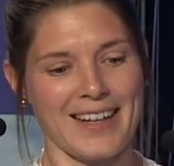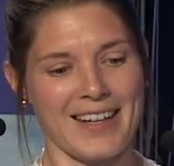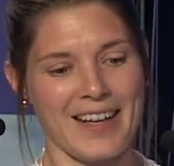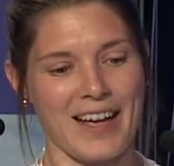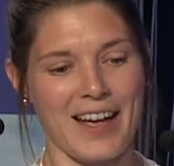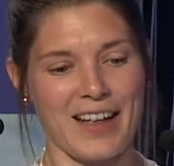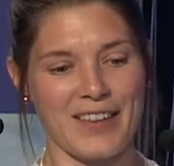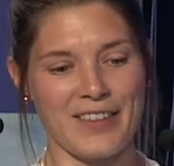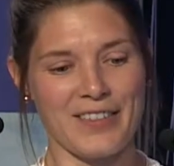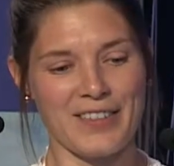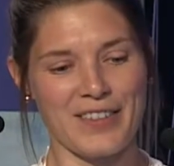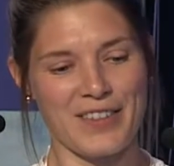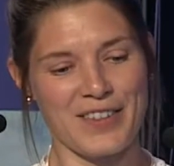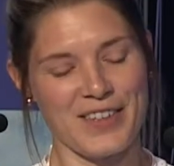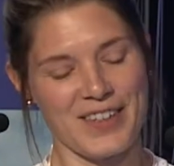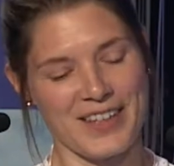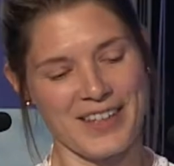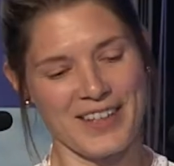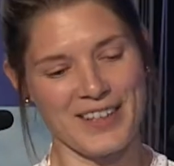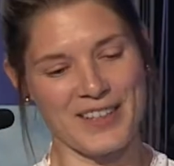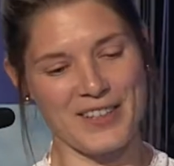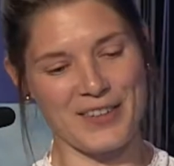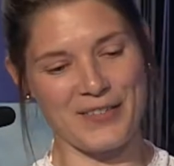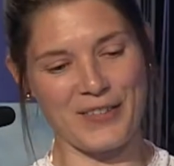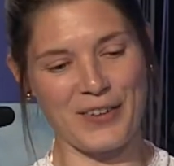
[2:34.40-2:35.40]
And the
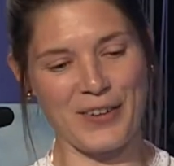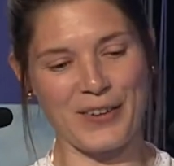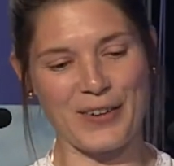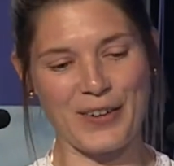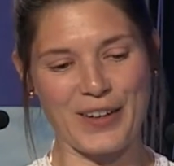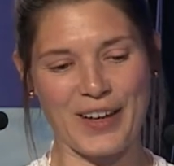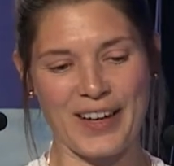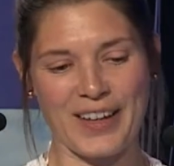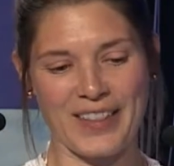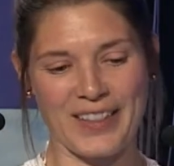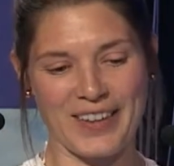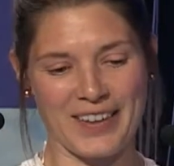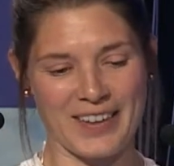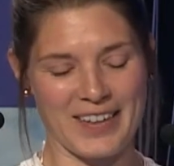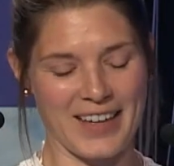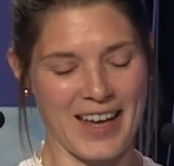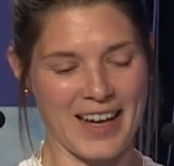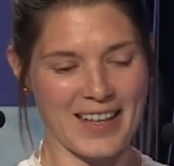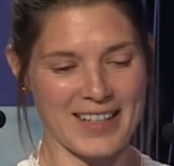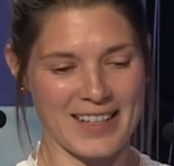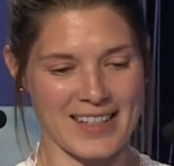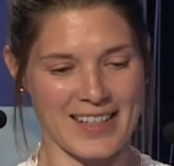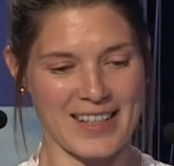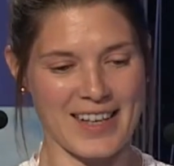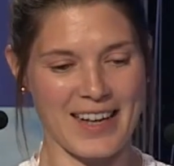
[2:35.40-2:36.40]
interviewer in the
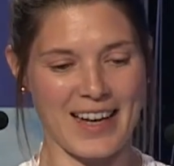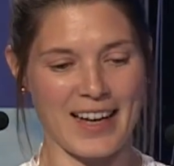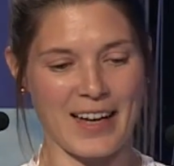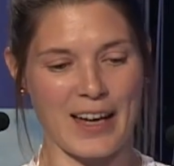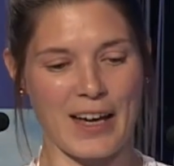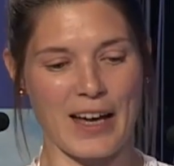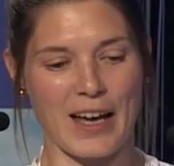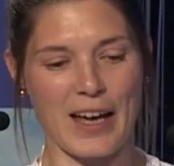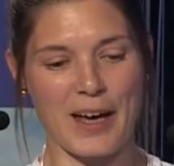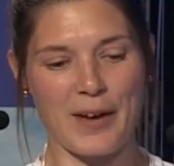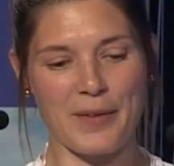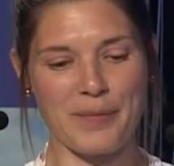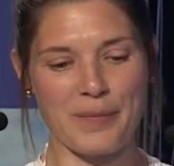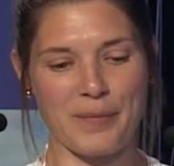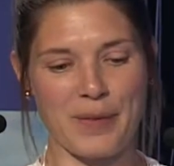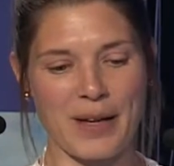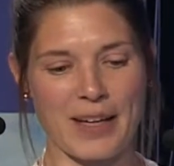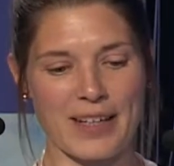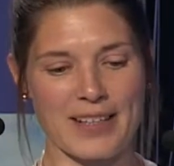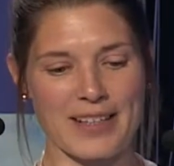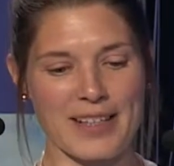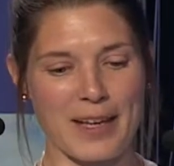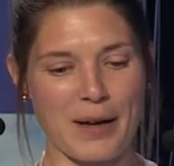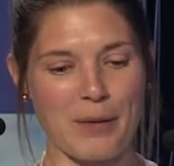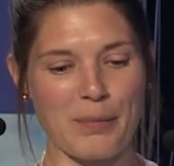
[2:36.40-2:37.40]
next
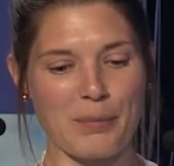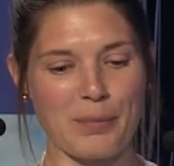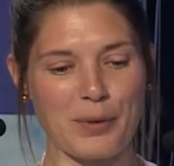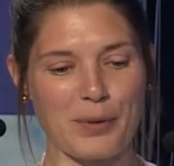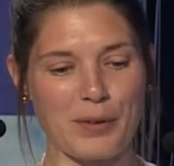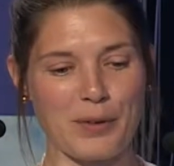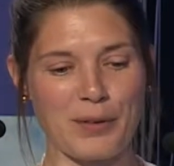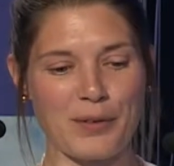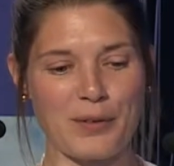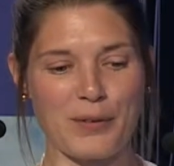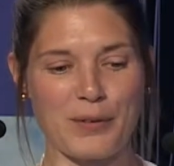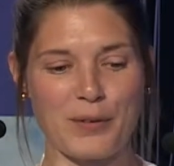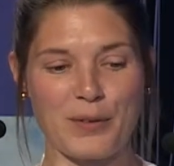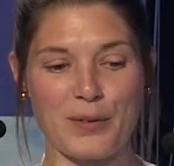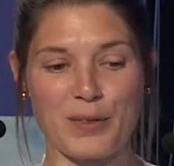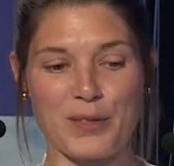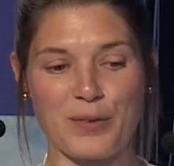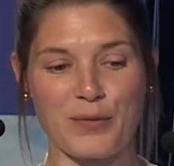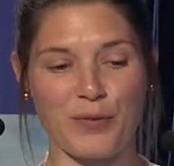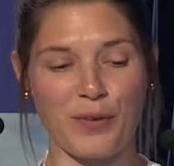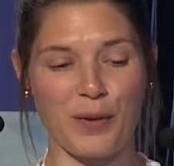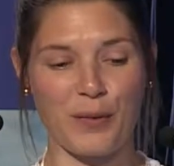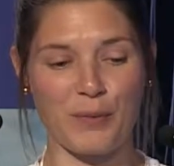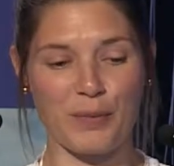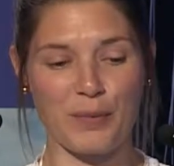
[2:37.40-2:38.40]
example was
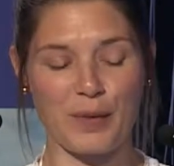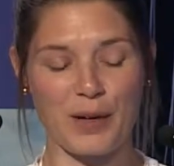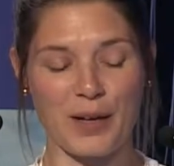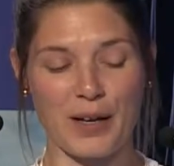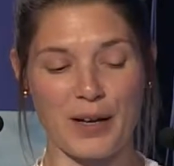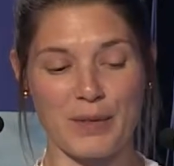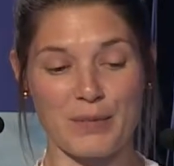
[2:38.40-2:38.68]
from